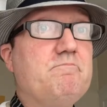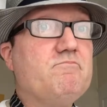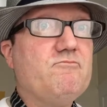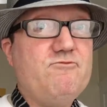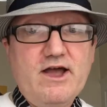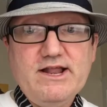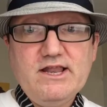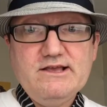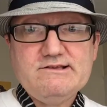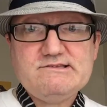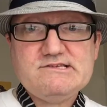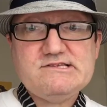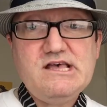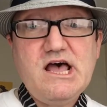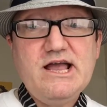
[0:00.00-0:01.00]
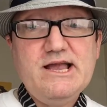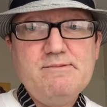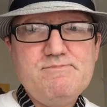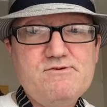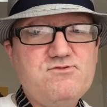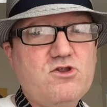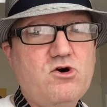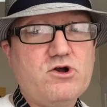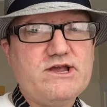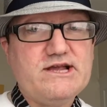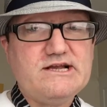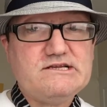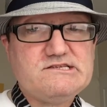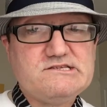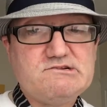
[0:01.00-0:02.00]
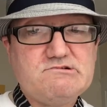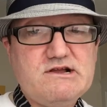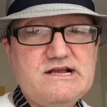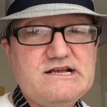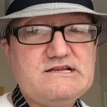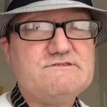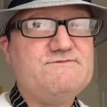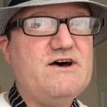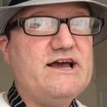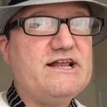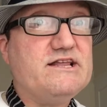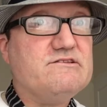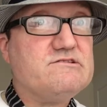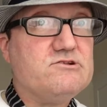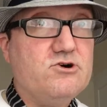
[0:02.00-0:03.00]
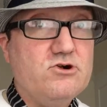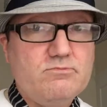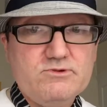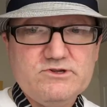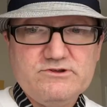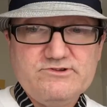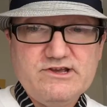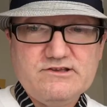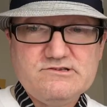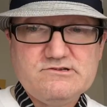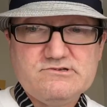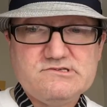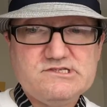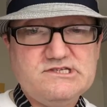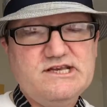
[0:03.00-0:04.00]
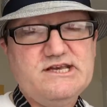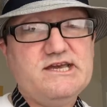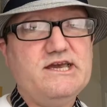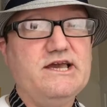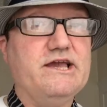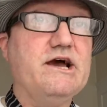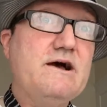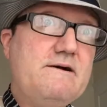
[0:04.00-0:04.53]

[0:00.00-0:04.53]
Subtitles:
Finally, cyber vlogging strikes final instalment of JEZ Does Sicky.